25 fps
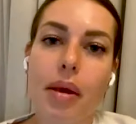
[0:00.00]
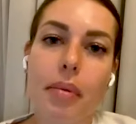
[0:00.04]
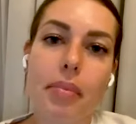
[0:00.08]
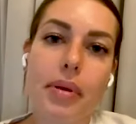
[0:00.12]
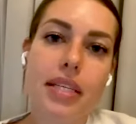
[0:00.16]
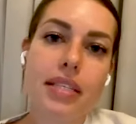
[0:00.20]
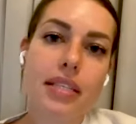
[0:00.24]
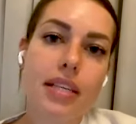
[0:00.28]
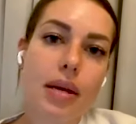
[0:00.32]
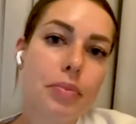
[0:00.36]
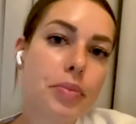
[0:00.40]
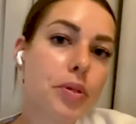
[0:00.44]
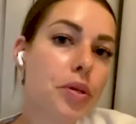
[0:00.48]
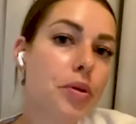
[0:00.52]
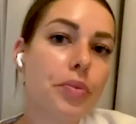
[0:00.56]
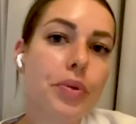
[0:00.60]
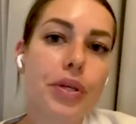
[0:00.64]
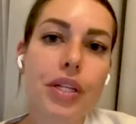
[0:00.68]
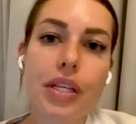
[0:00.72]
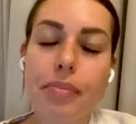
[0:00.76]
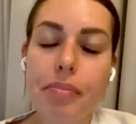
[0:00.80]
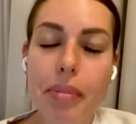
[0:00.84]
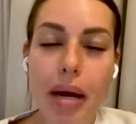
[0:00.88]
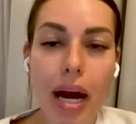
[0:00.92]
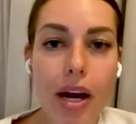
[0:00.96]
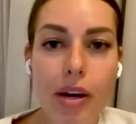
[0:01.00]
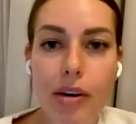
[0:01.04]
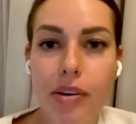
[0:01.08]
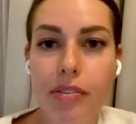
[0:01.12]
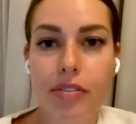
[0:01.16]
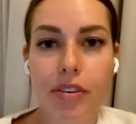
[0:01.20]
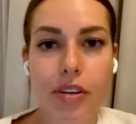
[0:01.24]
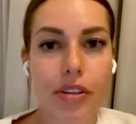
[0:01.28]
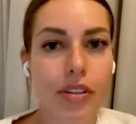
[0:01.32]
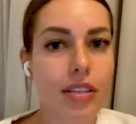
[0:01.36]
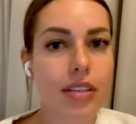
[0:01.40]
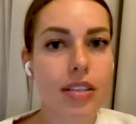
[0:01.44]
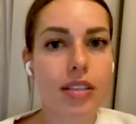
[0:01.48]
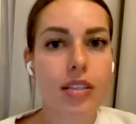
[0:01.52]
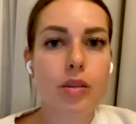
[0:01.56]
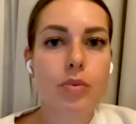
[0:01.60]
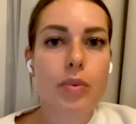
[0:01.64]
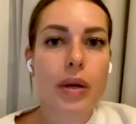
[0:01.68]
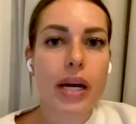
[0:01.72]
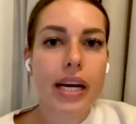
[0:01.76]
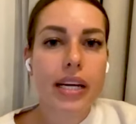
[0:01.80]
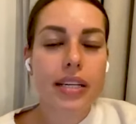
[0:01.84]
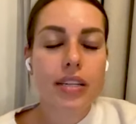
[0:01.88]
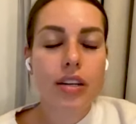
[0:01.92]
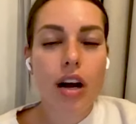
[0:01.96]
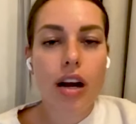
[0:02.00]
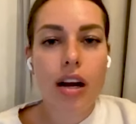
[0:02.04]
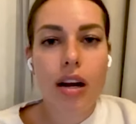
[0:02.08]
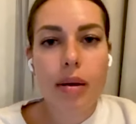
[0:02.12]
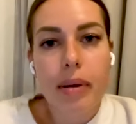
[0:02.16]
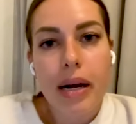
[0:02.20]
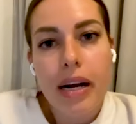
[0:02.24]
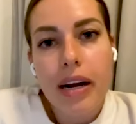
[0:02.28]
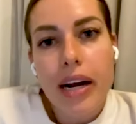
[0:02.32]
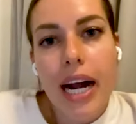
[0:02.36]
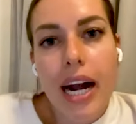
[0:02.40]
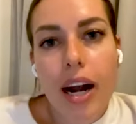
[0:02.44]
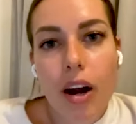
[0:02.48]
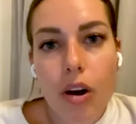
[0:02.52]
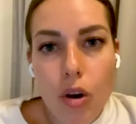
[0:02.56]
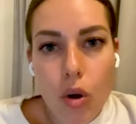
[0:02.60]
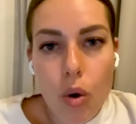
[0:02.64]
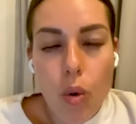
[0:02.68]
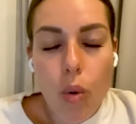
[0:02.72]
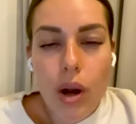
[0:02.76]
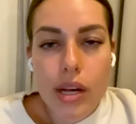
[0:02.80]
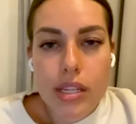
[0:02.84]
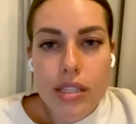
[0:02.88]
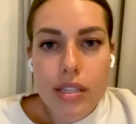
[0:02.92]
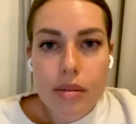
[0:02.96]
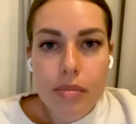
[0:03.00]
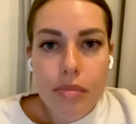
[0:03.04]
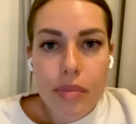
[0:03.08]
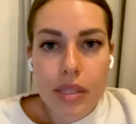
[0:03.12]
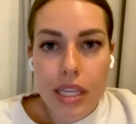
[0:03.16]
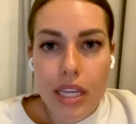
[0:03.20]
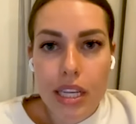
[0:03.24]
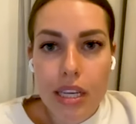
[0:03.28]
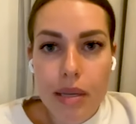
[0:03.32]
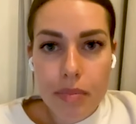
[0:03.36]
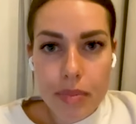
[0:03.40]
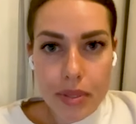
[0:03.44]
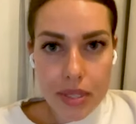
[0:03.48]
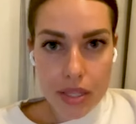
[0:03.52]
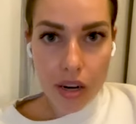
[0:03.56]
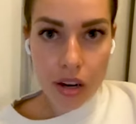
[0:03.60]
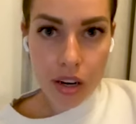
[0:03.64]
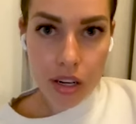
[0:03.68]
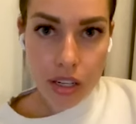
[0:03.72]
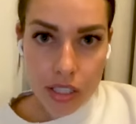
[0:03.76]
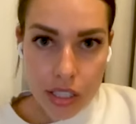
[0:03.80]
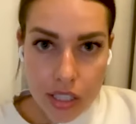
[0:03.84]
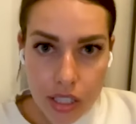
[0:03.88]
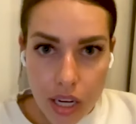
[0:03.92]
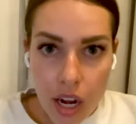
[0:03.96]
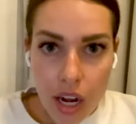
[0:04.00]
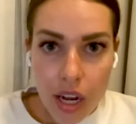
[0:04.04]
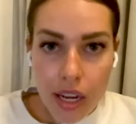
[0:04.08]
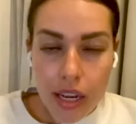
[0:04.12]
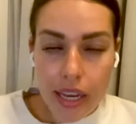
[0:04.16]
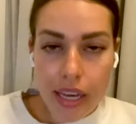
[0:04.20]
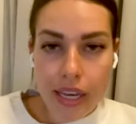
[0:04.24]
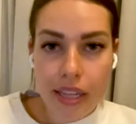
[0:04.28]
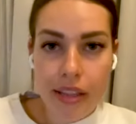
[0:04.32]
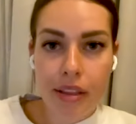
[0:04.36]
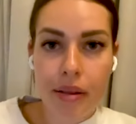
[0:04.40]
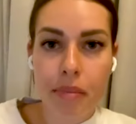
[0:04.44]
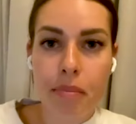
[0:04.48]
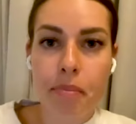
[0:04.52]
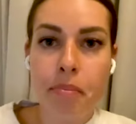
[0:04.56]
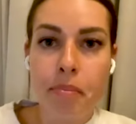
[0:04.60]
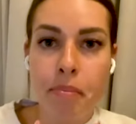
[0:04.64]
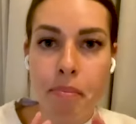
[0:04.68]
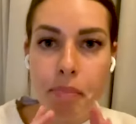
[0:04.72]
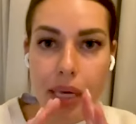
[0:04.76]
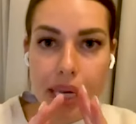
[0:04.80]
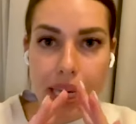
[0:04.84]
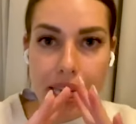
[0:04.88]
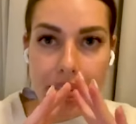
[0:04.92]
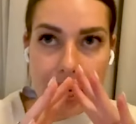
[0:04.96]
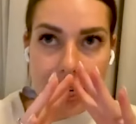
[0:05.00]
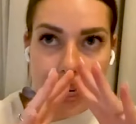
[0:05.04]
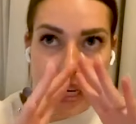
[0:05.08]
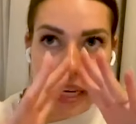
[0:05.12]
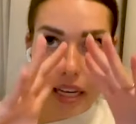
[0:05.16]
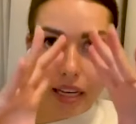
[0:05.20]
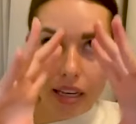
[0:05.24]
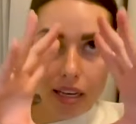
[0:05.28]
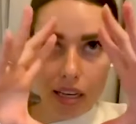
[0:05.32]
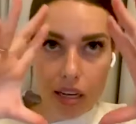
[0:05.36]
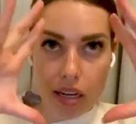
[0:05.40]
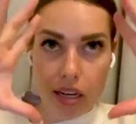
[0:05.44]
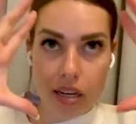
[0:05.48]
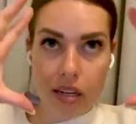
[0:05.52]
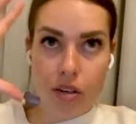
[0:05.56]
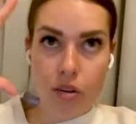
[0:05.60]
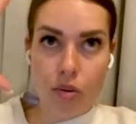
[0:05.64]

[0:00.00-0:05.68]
Baby steps are really powerful. This is why I talk about how quantum leaps are not in the big,